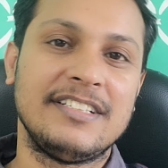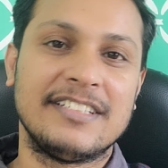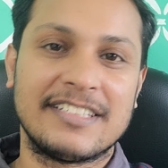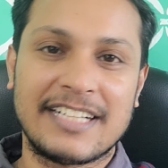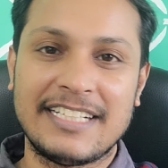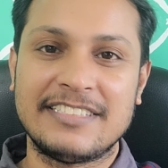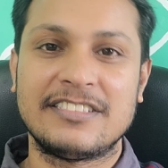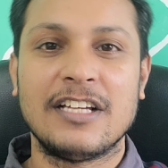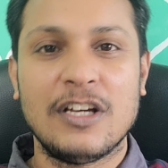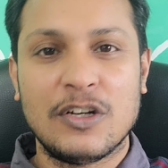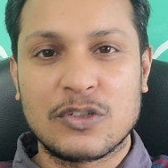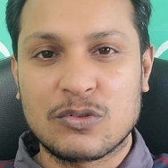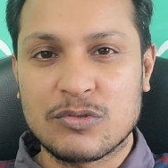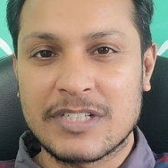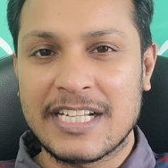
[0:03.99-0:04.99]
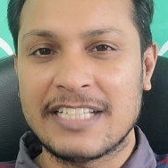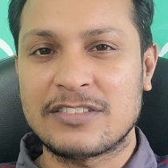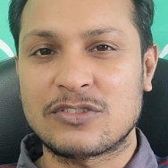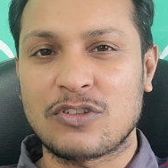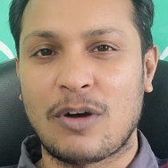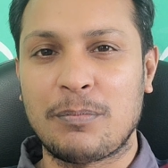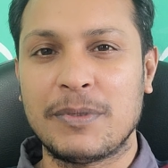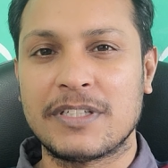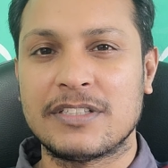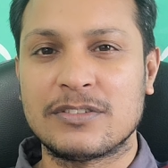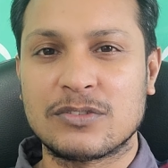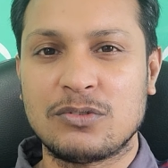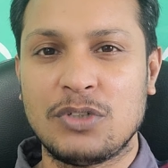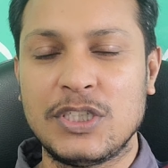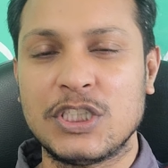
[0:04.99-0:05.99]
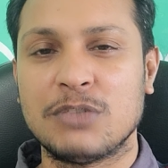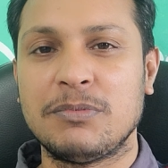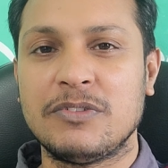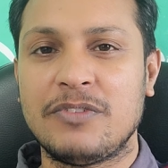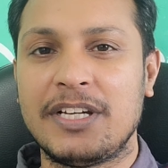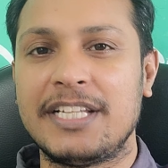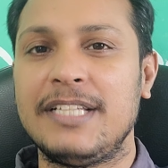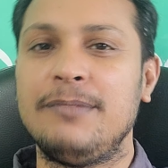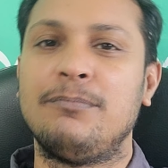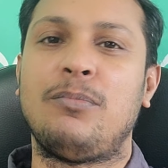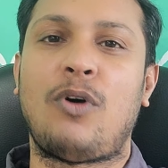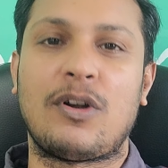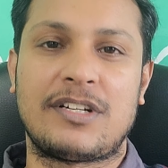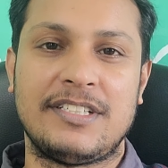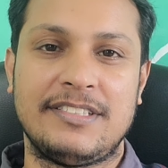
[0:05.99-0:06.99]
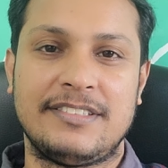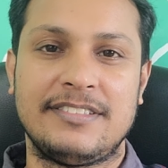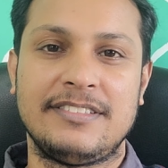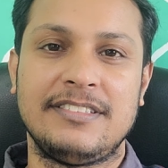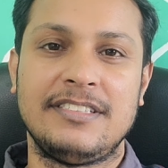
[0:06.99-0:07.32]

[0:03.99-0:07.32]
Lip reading: Guys, today's topic is going to be very important